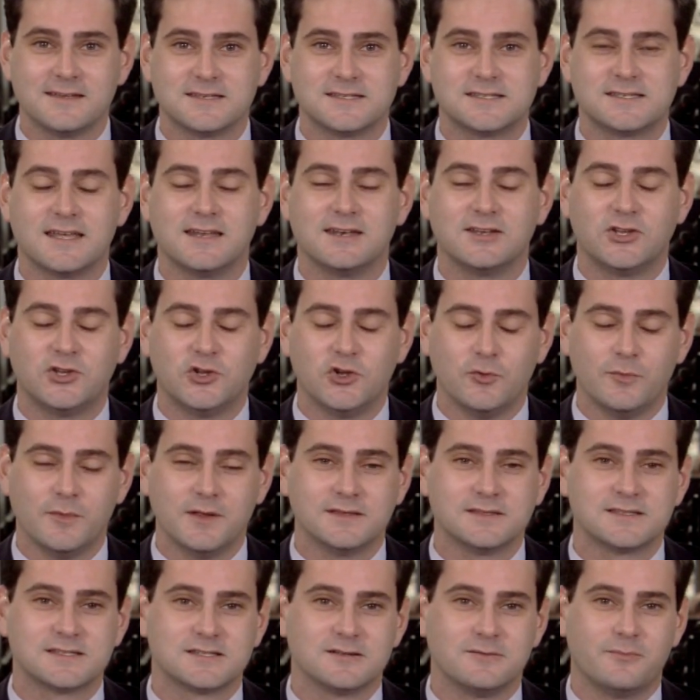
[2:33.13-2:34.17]
send
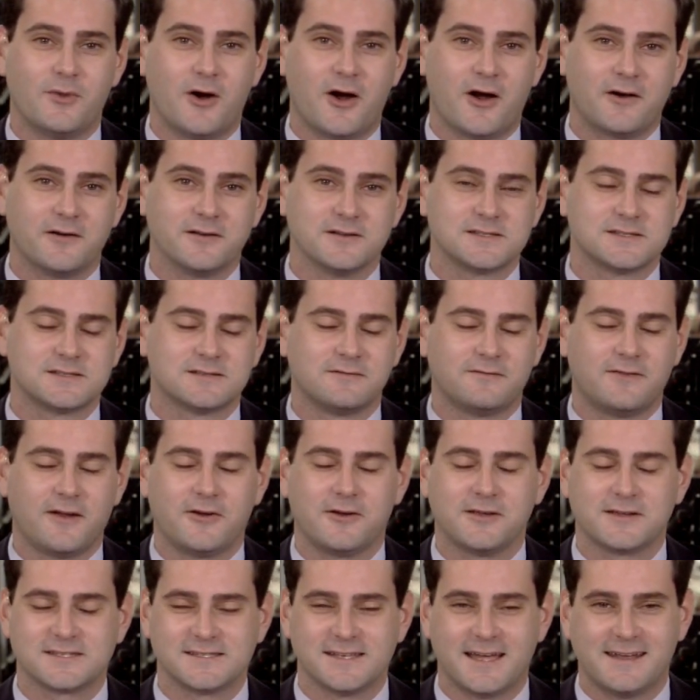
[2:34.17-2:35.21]
humans to Mars.
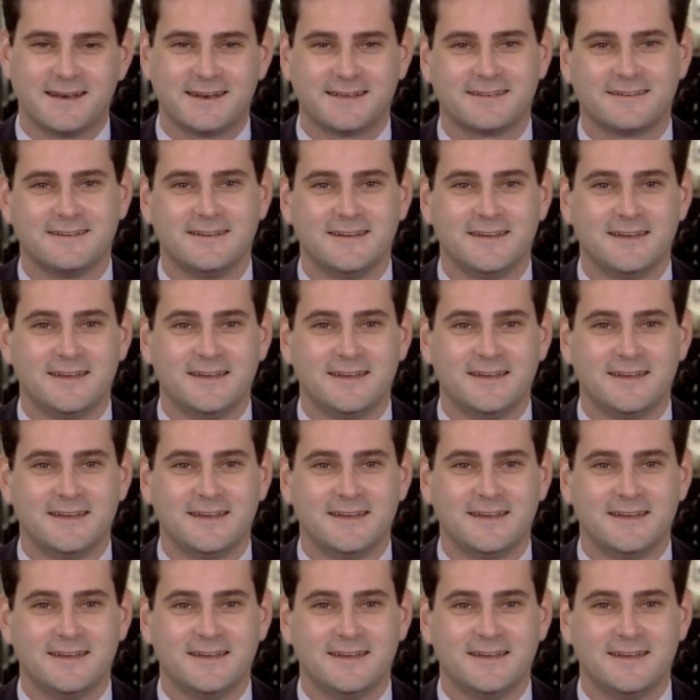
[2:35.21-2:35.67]
Very exciting.